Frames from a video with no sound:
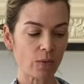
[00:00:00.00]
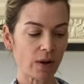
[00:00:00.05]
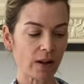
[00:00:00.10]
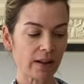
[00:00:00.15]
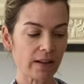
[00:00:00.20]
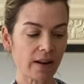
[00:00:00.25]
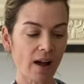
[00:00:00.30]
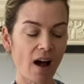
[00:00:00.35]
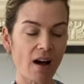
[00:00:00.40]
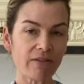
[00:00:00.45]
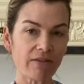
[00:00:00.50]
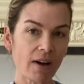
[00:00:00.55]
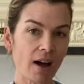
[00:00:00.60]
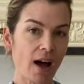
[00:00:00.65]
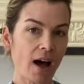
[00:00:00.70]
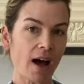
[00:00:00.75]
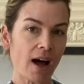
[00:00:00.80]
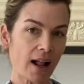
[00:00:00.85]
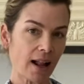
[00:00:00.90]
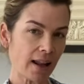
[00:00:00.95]
well
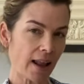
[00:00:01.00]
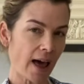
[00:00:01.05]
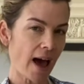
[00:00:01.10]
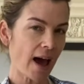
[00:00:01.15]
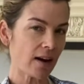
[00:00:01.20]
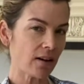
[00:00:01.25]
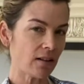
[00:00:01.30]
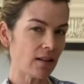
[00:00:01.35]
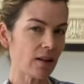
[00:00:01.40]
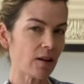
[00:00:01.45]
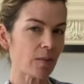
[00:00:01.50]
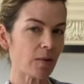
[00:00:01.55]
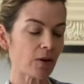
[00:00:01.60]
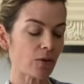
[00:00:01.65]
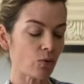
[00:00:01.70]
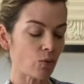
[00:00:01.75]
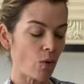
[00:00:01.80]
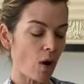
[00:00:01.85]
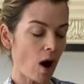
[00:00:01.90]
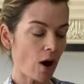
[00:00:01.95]
enough, I'll add a little bit
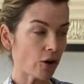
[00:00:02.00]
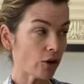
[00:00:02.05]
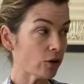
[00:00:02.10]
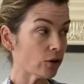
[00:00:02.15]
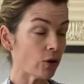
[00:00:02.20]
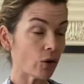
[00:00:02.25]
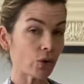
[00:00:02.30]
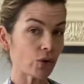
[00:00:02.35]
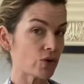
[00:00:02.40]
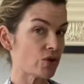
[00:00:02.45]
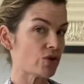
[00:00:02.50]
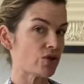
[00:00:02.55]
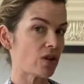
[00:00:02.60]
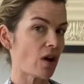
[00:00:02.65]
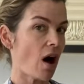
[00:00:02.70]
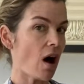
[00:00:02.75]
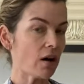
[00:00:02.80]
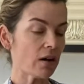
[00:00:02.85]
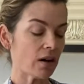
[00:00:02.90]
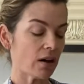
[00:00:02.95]
of water or
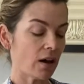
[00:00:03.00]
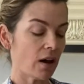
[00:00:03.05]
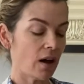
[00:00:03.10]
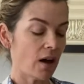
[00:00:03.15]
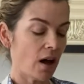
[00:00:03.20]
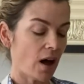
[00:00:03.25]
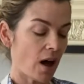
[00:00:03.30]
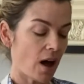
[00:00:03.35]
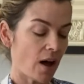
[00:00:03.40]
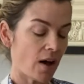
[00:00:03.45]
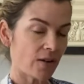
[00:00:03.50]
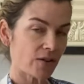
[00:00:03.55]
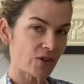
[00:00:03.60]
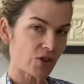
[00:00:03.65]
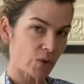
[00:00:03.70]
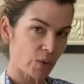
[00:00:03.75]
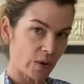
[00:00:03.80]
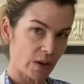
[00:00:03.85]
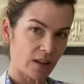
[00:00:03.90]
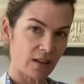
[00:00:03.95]
stock uh,
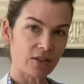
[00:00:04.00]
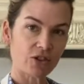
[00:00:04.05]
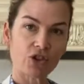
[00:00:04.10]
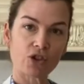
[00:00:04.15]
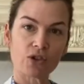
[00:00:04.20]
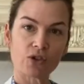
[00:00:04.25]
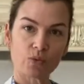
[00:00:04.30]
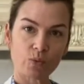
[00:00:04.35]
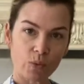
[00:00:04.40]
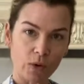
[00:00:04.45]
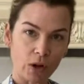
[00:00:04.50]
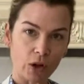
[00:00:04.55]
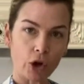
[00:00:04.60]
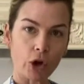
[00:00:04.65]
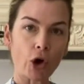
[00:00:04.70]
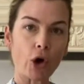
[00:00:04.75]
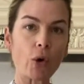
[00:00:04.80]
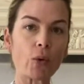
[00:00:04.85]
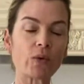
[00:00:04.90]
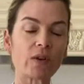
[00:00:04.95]
so it just will
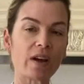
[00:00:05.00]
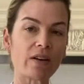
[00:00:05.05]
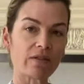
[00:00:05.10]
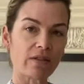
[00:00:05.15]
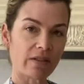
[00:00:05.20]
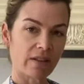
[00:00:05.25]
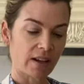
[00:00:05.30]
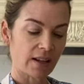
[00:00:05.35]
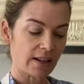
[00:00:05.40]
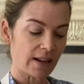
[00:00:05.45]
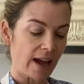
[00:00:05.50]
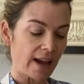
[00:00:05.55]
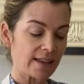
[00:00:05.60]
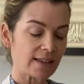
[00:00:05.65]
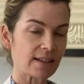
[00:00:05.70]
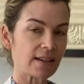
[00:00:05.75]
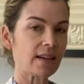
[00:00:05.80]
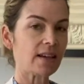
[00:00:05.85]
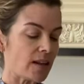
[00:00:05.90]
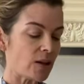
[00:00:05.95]
coat everything
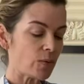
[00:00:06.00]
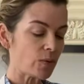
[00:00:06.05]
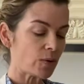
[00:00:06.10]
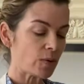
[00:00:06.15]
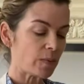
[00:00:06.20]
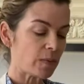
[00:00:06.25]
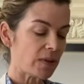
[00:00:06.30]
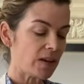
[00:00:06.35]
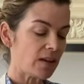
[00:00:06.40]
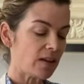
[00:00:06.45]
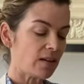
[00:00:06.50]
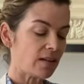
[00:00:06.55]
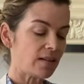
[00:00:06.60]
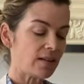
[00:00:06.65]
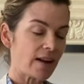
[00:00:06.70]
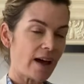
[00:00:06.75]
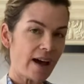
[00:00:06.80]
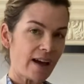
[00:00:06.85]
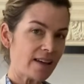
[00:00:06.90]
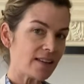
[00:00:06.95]
nicely and it will be a
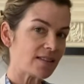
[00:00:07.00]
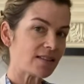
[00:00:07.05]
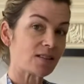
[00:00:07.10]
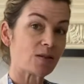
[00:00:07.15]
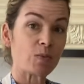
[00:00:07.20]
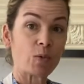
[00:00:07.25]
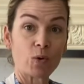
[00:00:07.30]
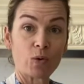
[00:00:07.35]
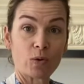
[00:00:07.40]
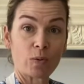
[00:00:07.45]
nice smooth